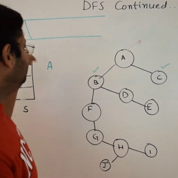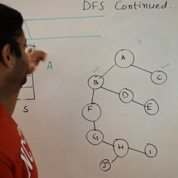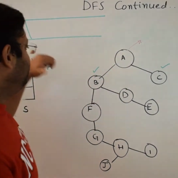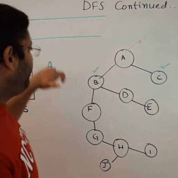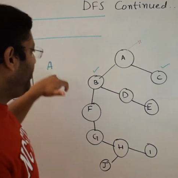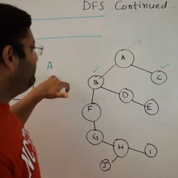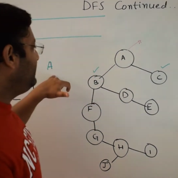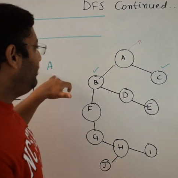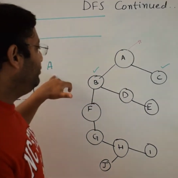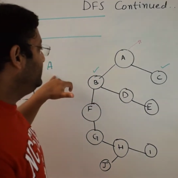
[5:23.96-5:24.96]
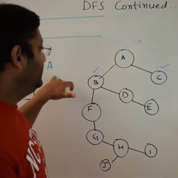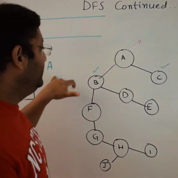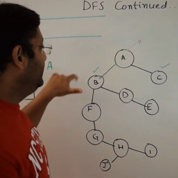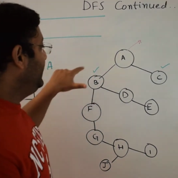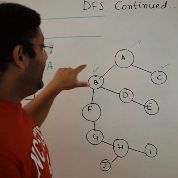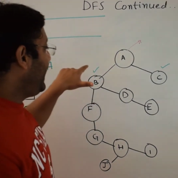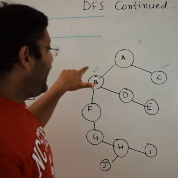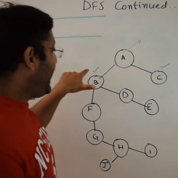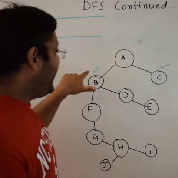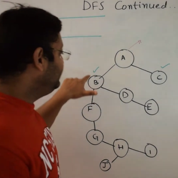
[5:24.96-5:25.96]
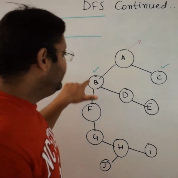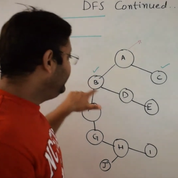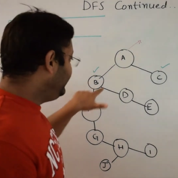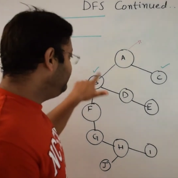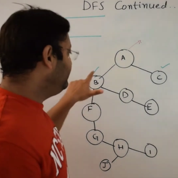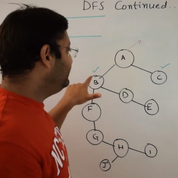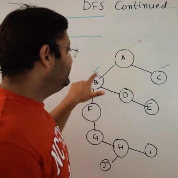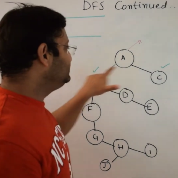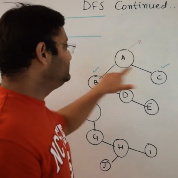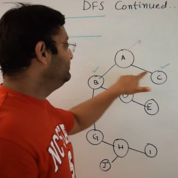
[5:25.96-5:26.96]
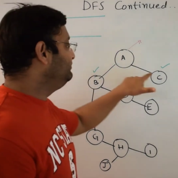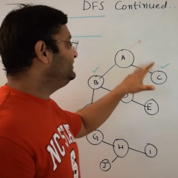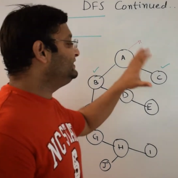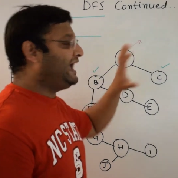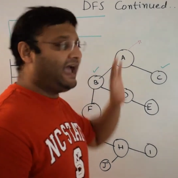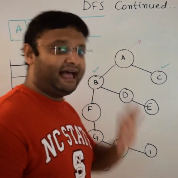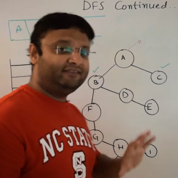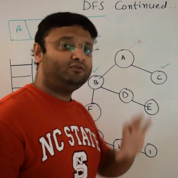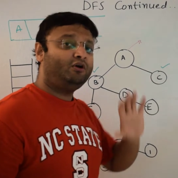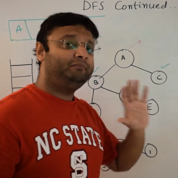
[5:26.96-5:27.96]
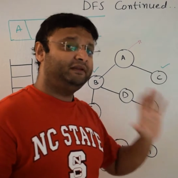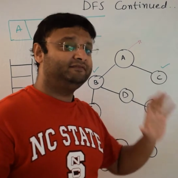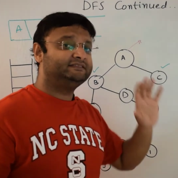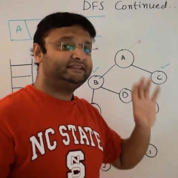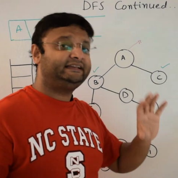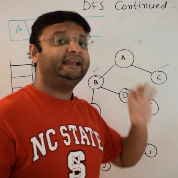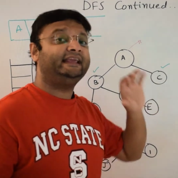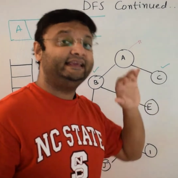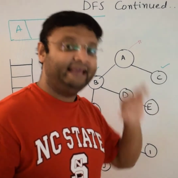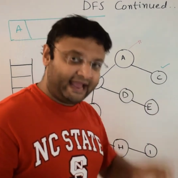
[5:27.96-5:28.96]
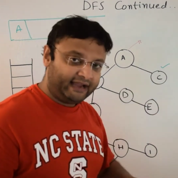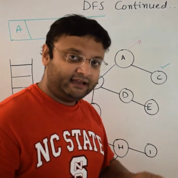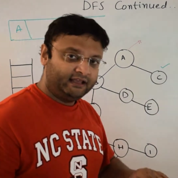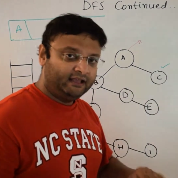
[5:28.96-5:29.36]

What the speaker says: been popped out and the neighbors which has not been visited yet,